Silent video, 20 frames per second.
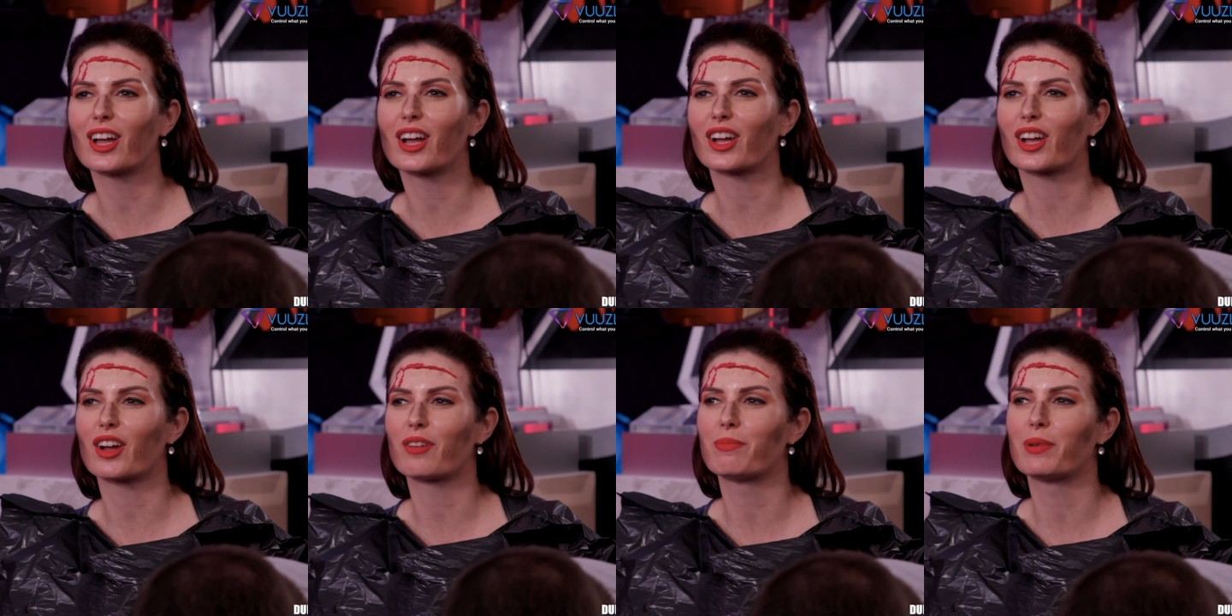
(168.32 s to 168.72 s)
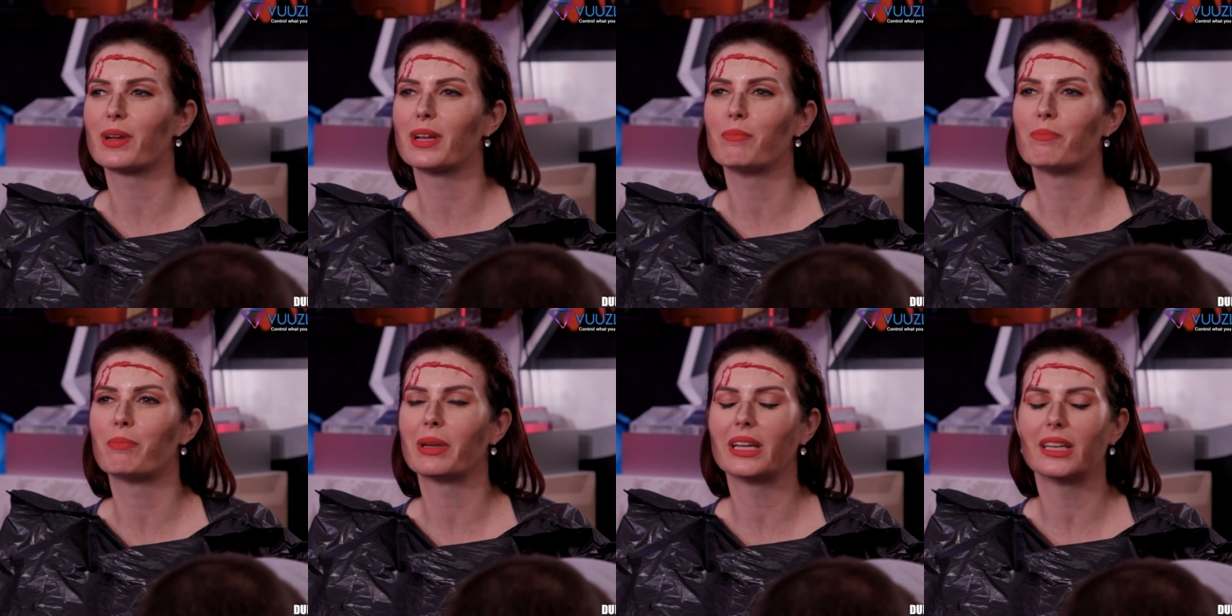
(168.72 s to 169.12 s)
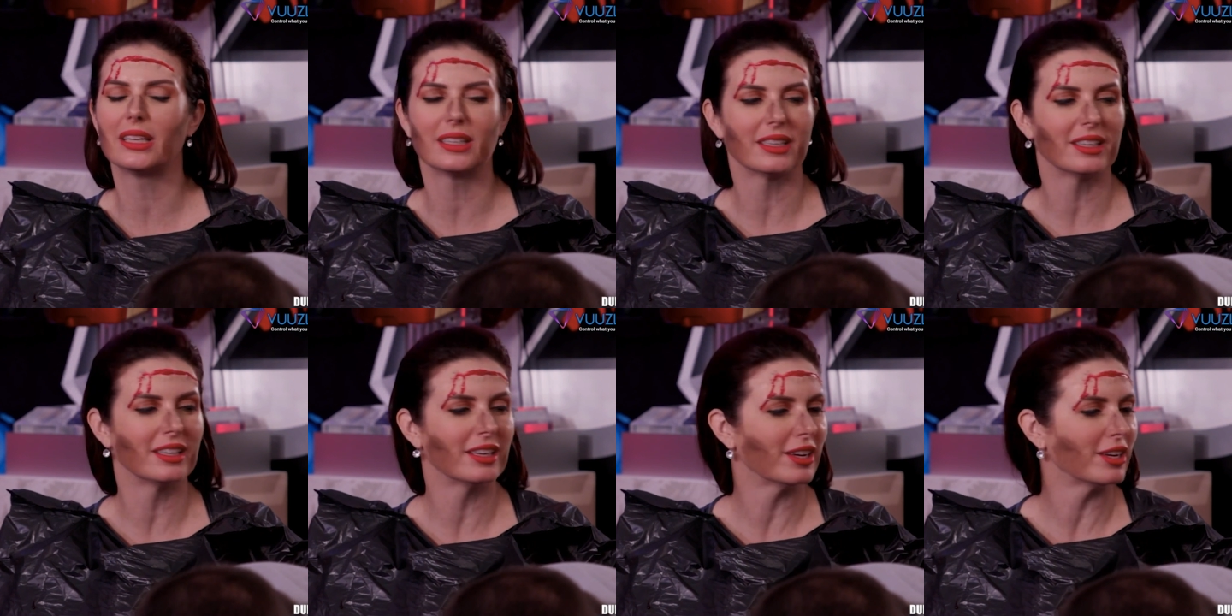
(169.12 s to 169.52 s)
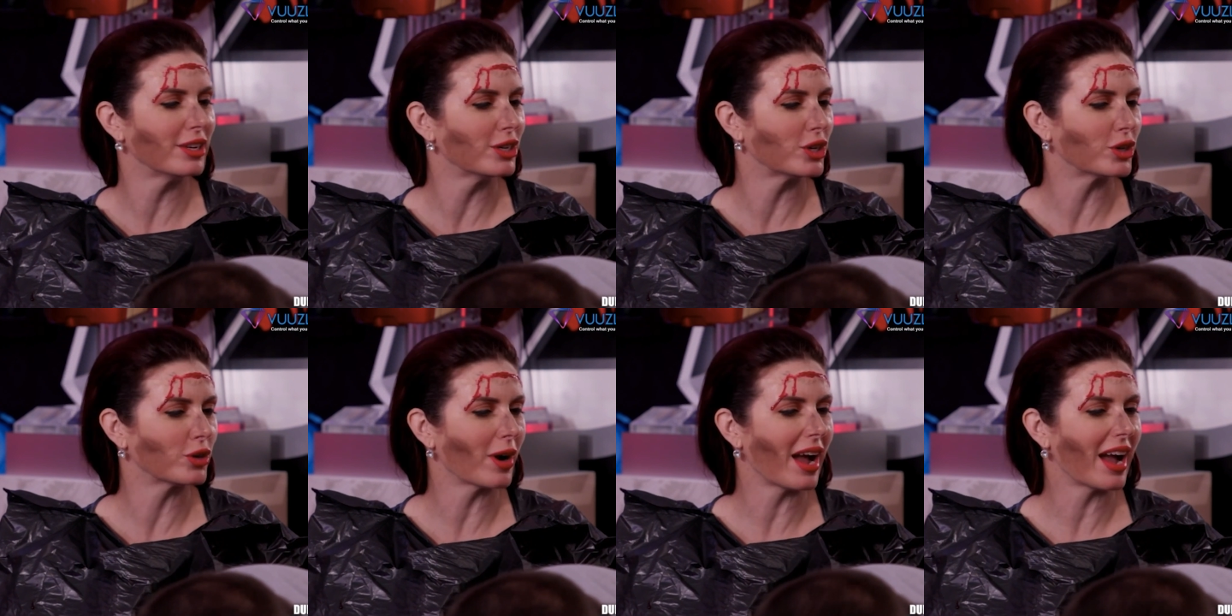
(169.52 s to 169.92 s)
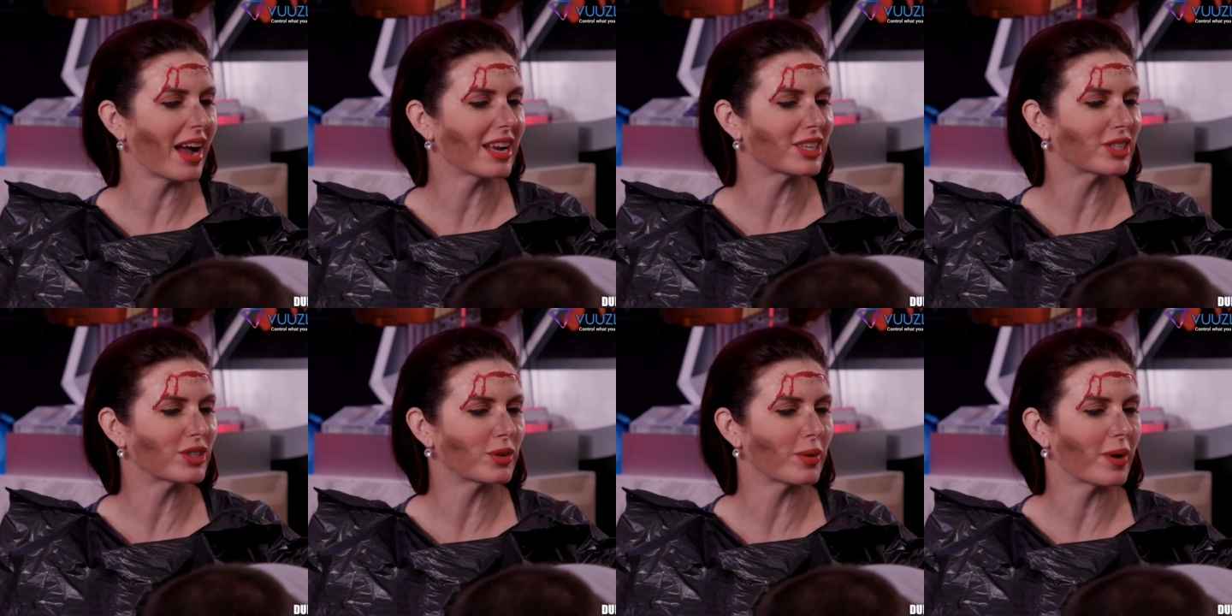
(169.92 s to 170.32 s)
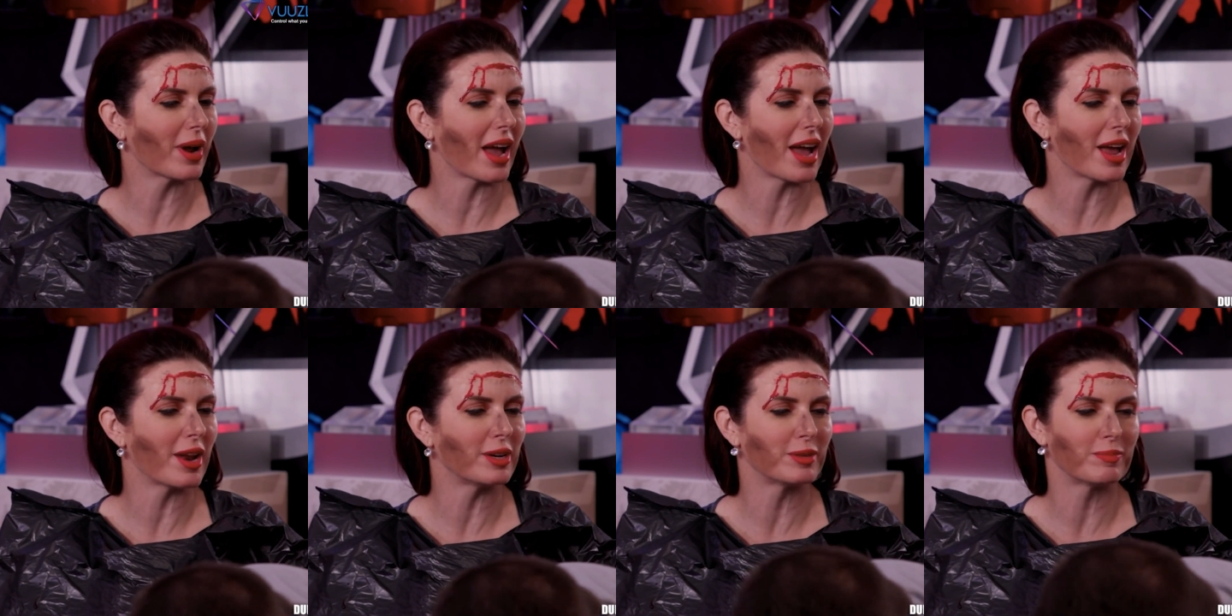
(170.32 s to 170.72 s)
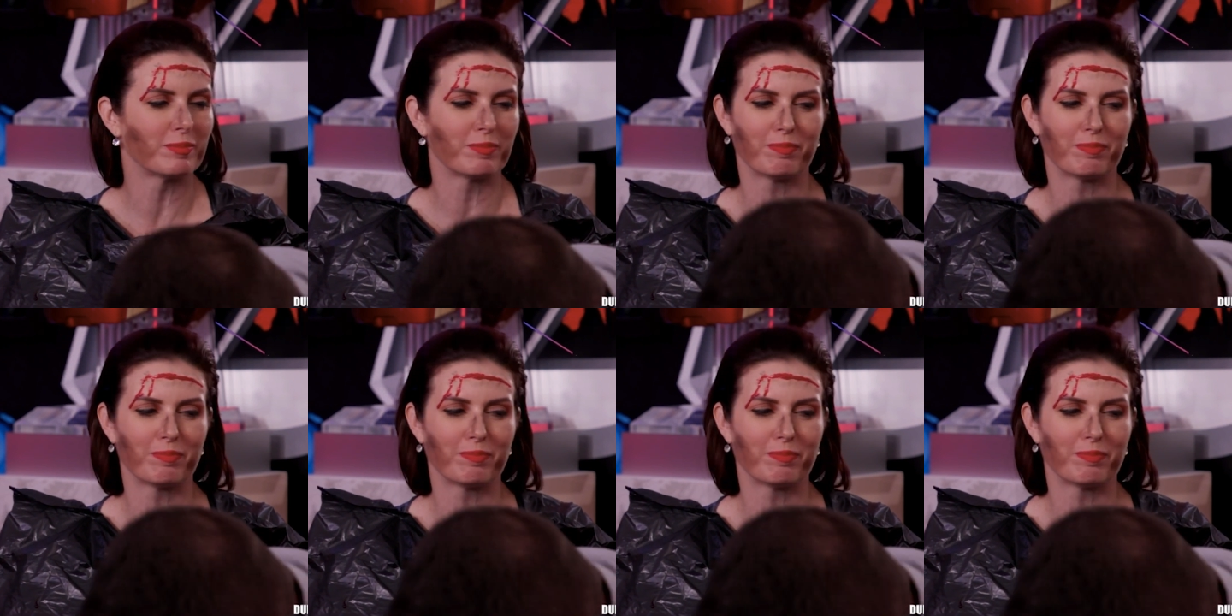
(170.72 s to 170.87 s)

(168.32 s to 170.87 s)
I've been beaten and dragged through a head.